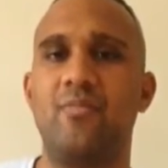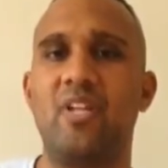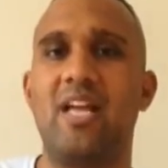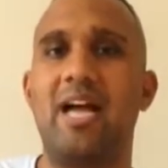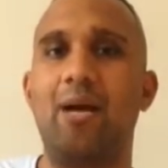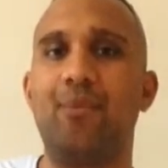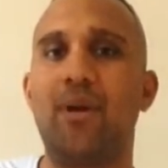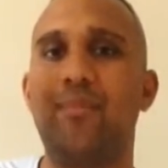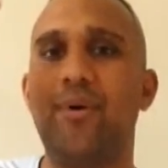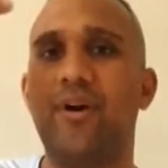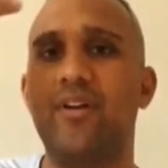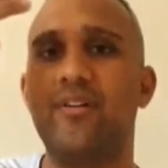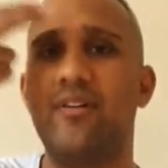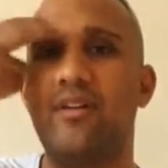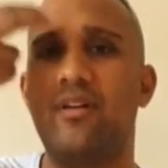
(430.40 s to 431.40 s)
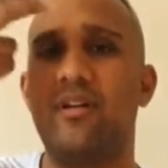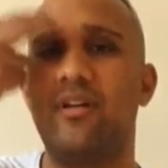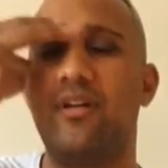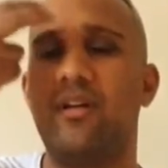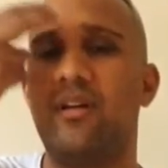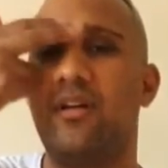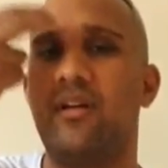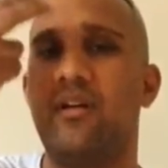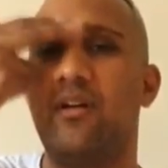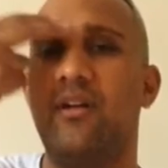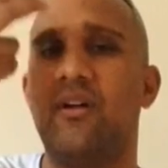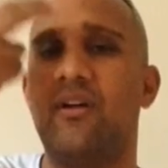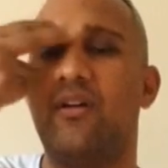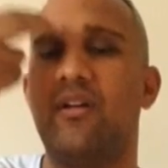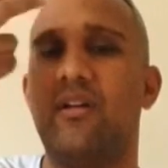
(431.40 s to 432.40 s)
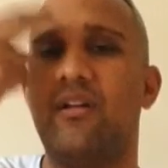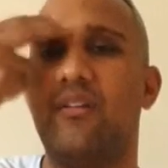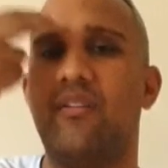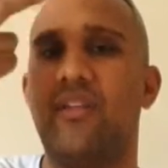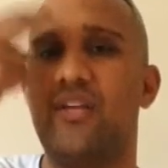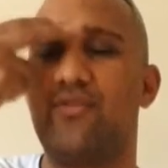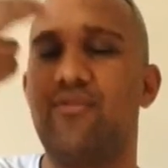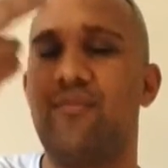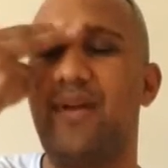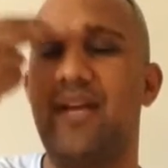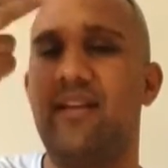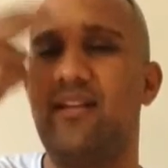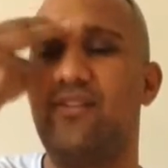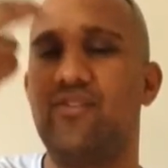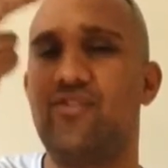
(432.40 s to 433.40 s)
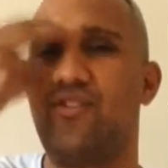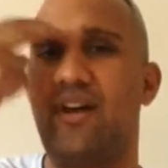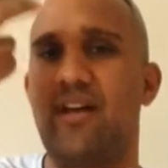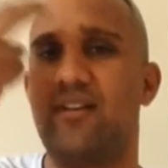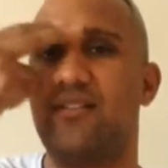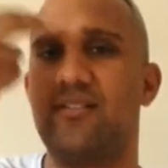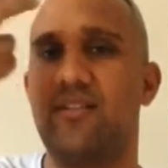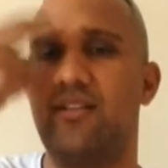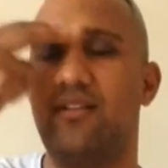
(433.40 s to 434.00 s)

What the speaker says: Eyebrow point. This remaining stress.